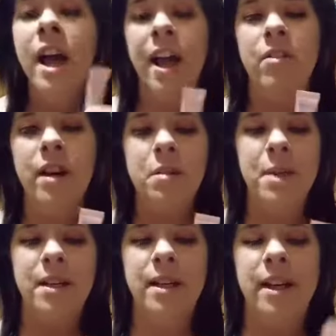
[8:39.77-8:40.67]
I
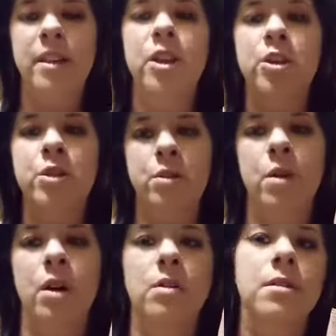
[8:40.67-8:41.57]
recommend getting the
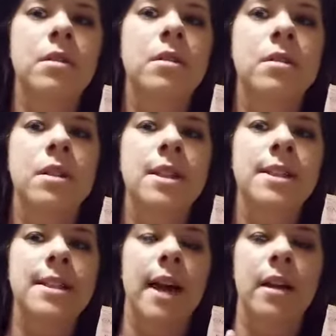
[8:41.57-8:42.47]
Duo
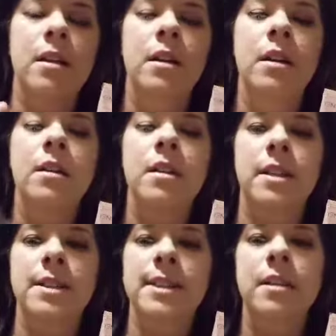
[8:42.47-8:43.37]
set, the
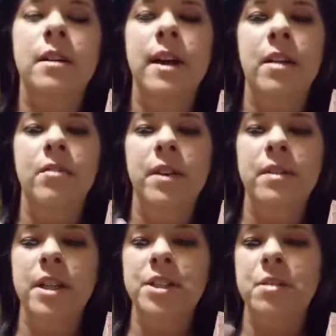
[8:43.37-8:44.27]
concealer and
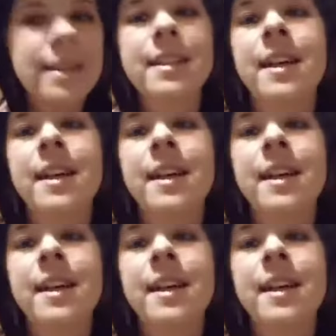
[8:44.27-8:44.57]
foundation.